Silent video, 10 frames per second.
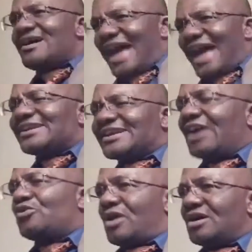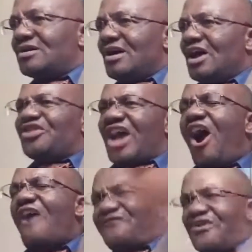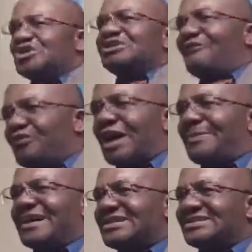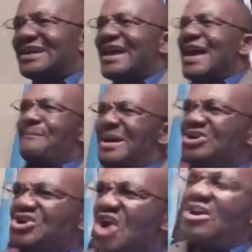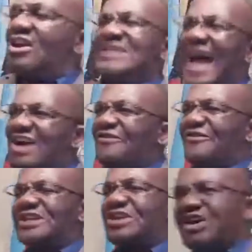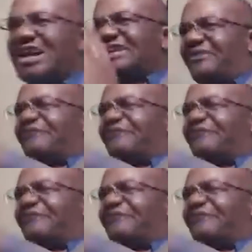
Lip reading: And Garoua, they all function in the full capacity, but none in the Anglophone territory is